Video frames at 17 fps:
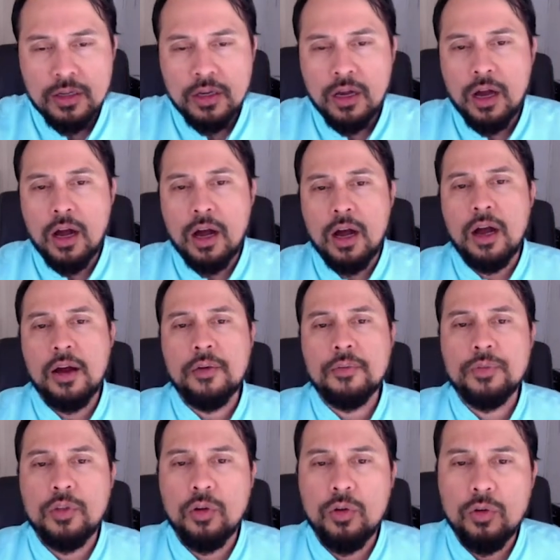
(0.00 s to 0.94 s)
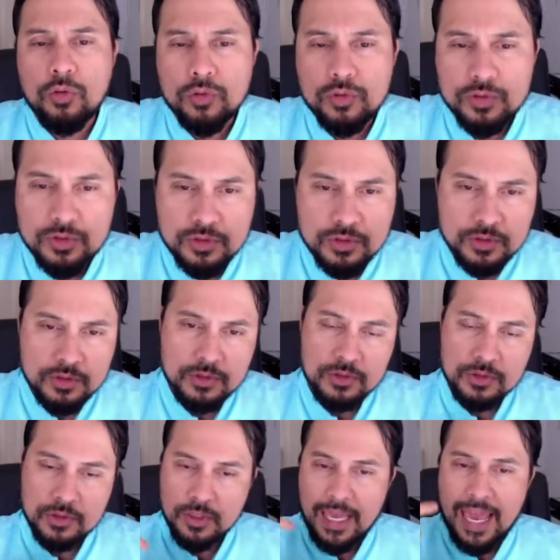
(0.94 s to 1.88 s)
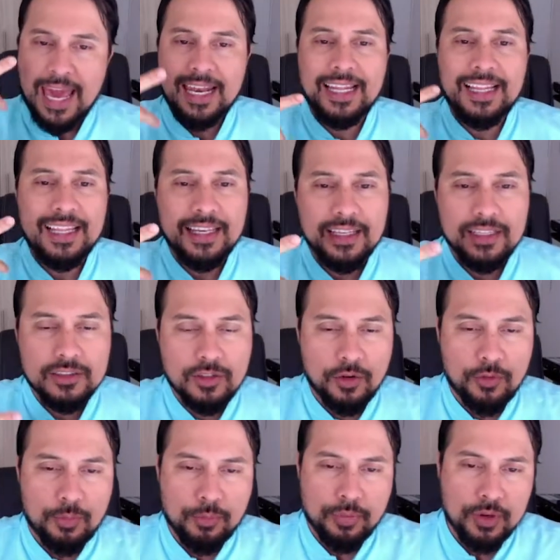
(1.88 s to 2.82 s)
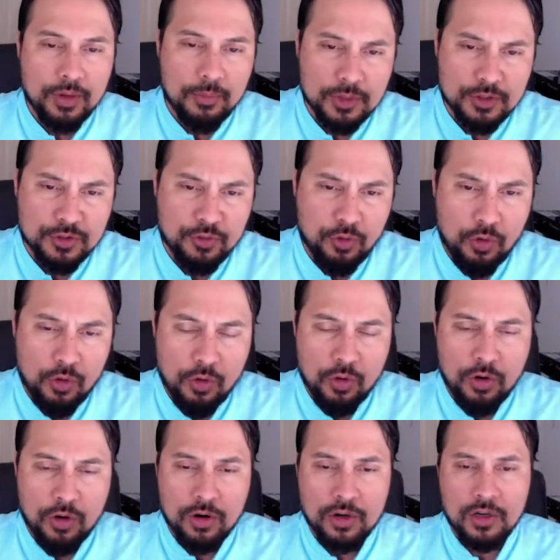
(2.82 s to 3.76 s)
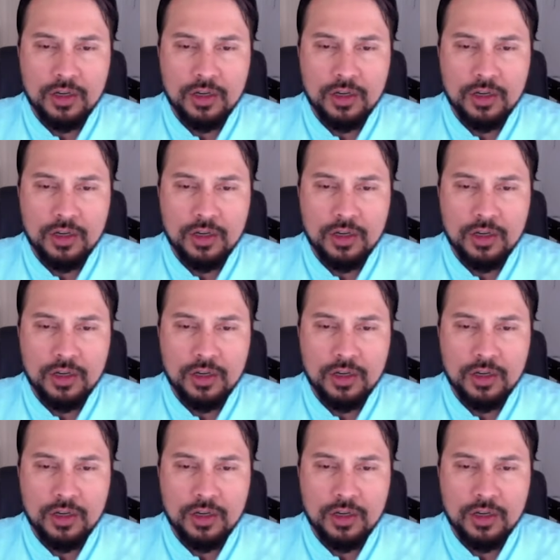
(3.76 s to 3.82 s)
Those analytics are pretty much for